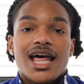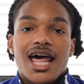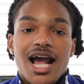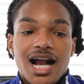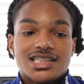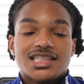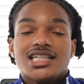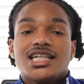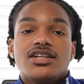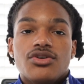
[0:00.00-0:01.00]

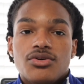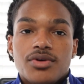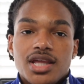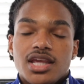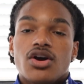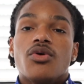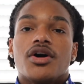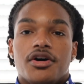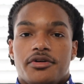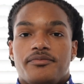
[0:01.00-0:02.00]
actually doing
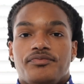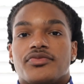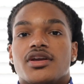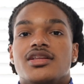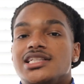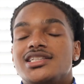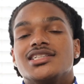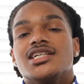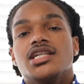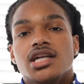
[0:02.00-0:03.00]
yoga. This
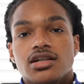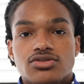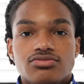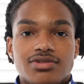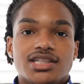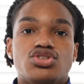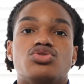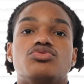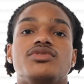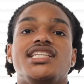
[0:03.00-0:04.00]
is another way
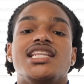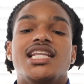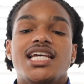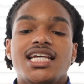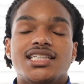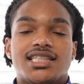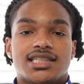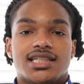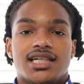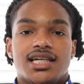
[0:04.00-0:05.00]
to release